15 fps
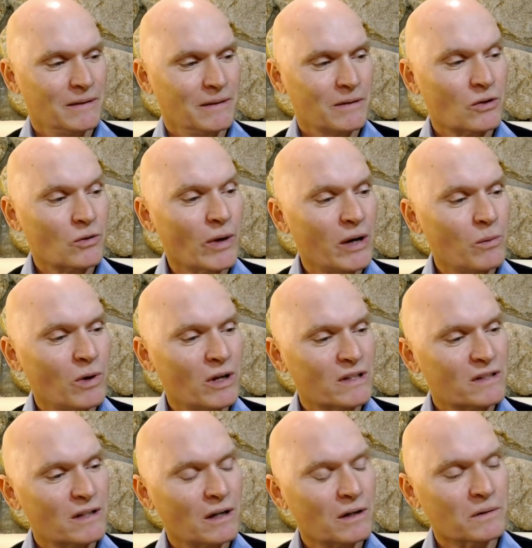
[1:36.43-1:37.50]
The gray one
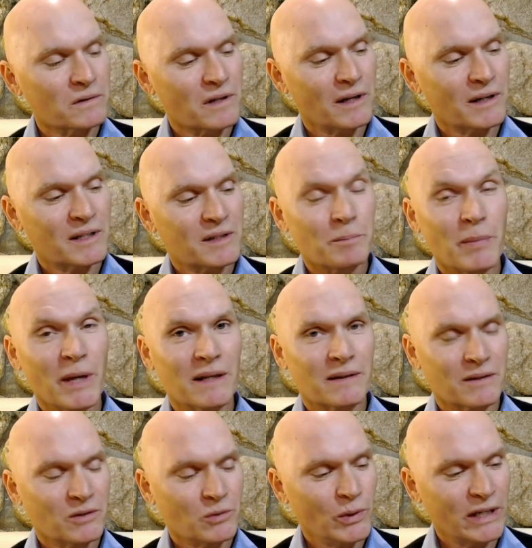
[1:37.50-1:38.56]
suckles on its bent
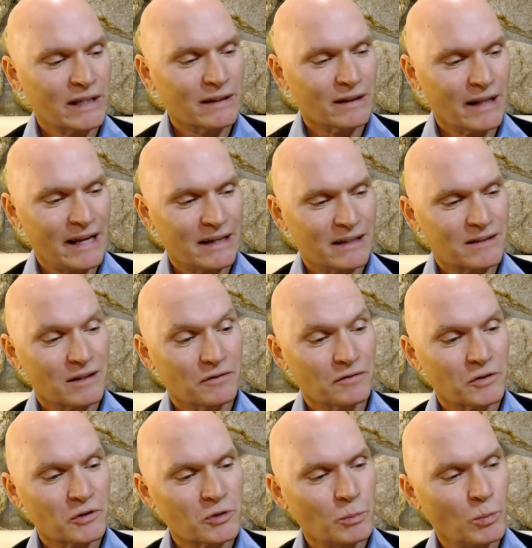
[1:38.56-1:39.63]
twig legs. The
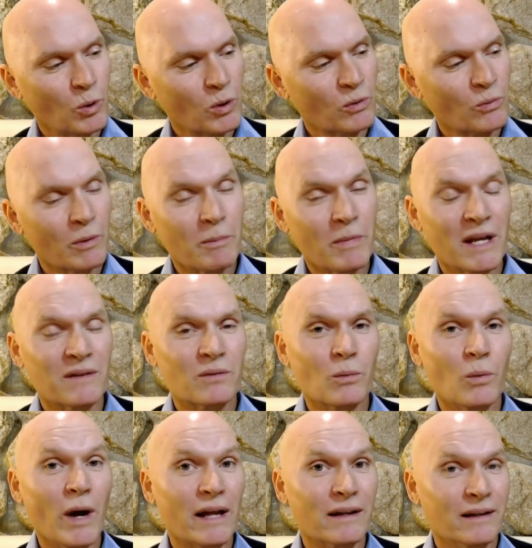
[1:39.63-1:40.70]
firstborn remains
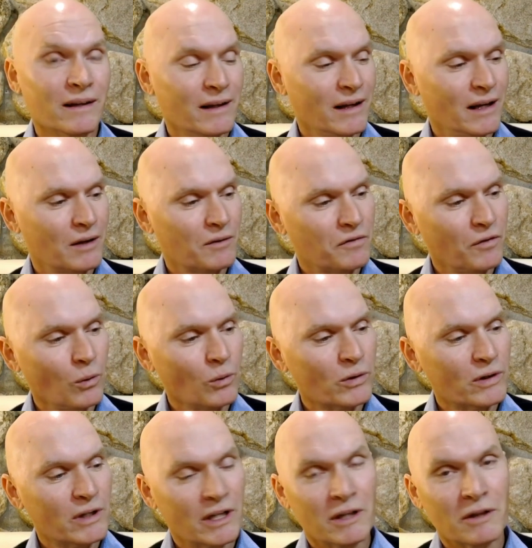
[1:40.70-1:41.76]
wet and
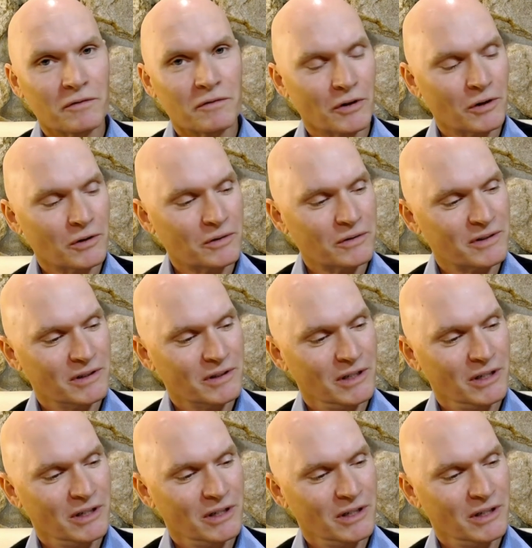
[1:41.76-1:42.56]
folded in the ferns.